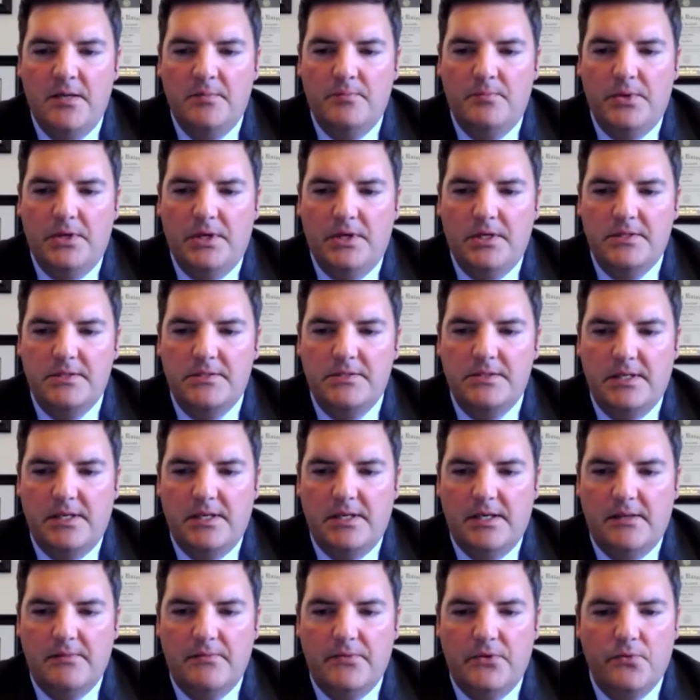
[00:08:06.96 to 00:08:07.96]
But
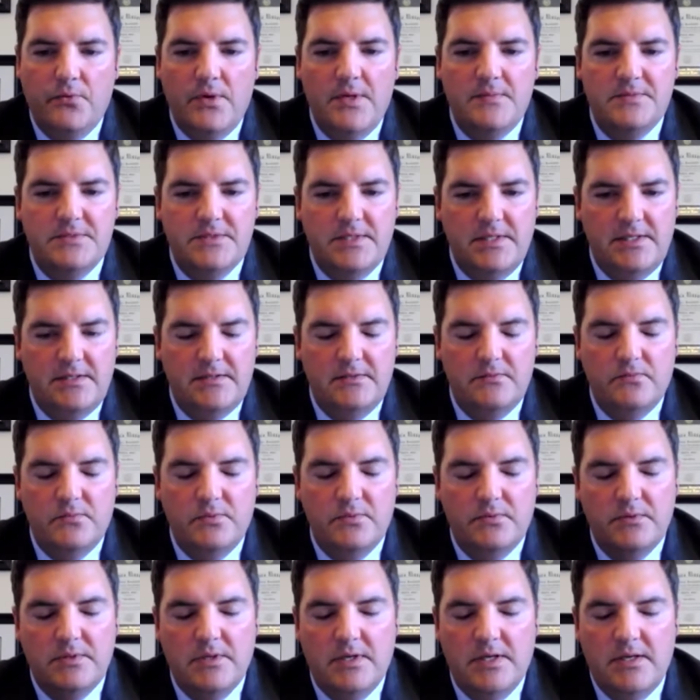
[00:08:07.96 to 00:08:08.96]
the website,
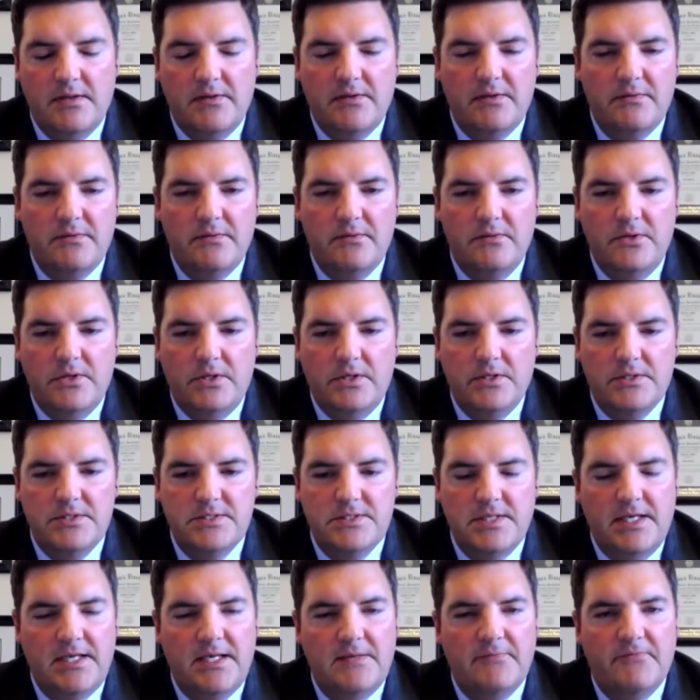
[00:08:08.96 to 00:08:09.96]
you can
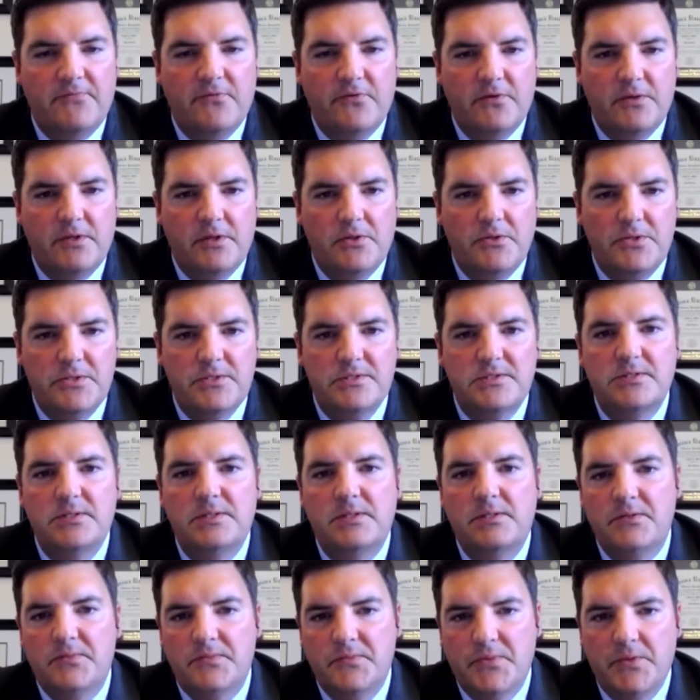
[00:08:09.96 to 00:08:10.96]
sign up for alerts and
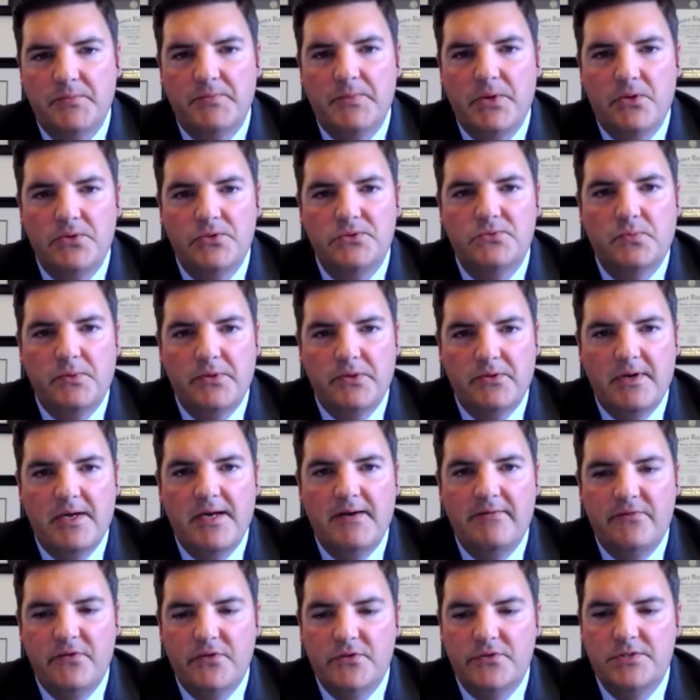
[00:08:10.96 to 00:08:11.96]
they'll post when they're
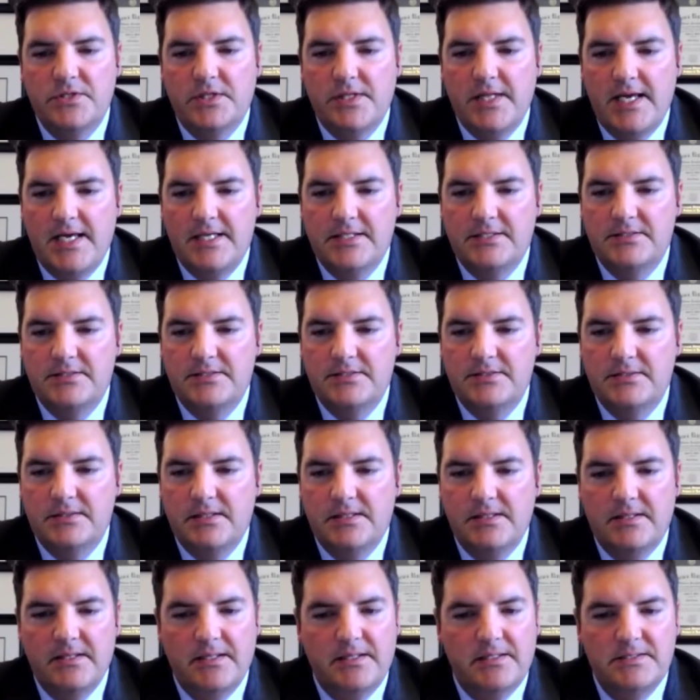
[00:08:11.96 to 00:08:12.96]
having those classes. And I
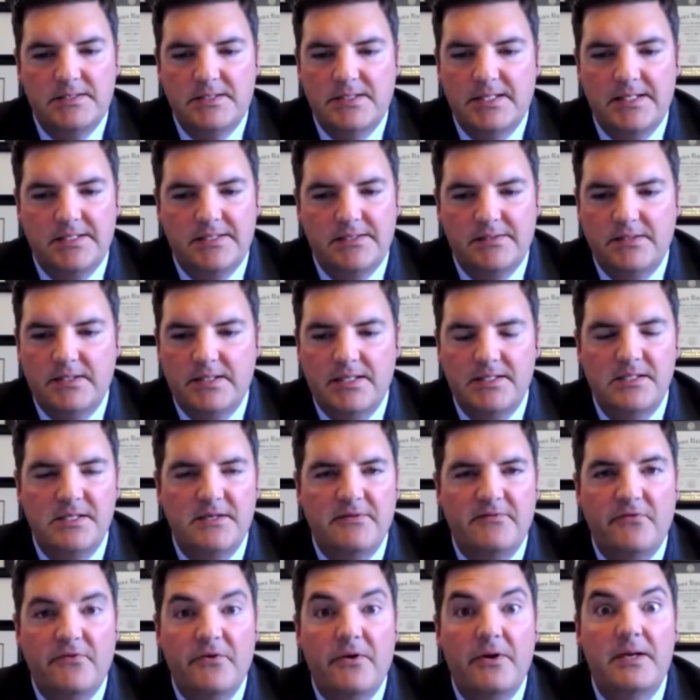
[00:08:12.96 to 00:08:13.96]
think it's an excellent idea
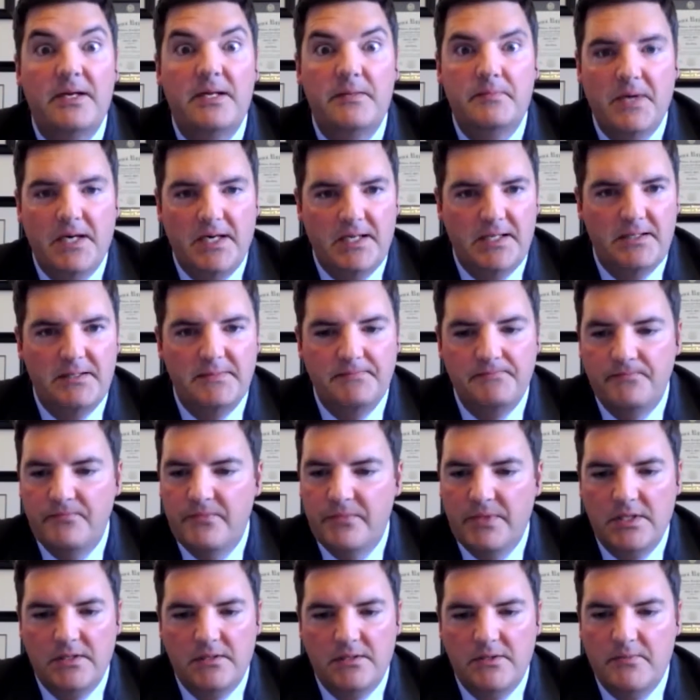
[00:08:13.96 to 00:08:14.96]
for anybody,
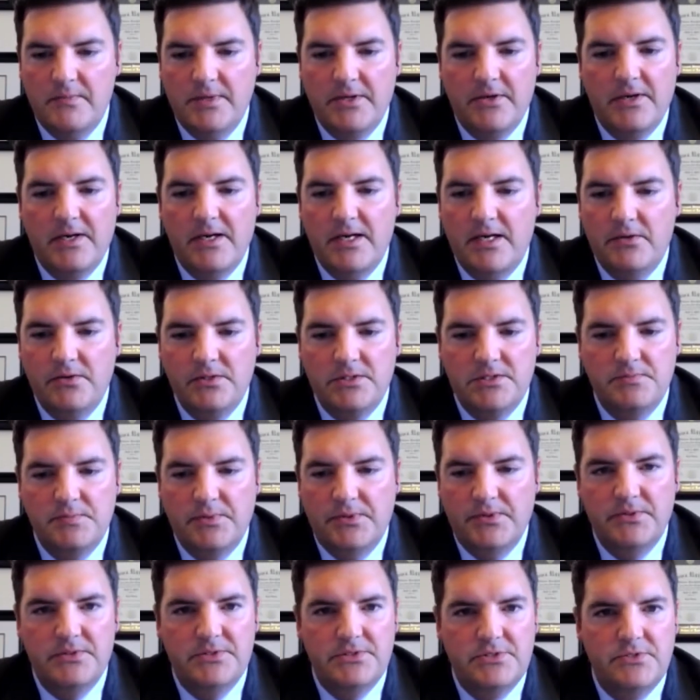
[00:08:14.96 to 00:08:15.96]
no matter how
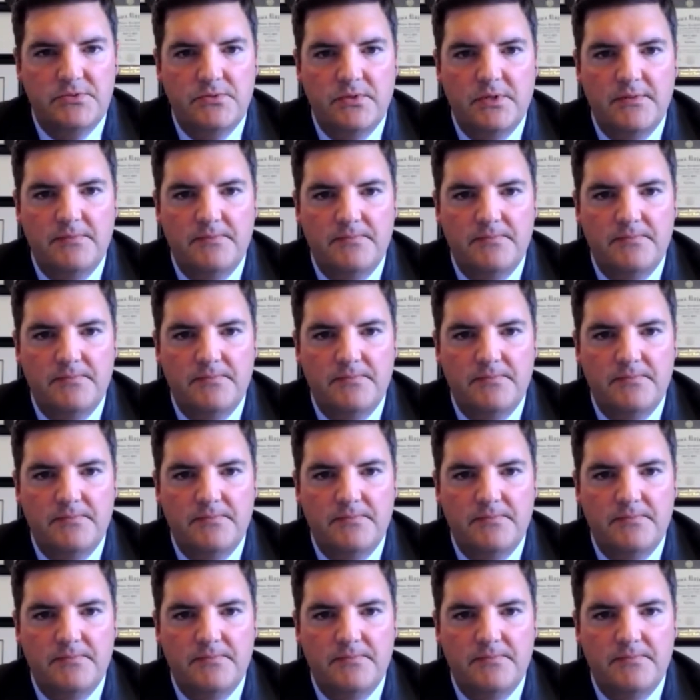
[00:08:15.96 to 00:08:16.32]
experienced you are.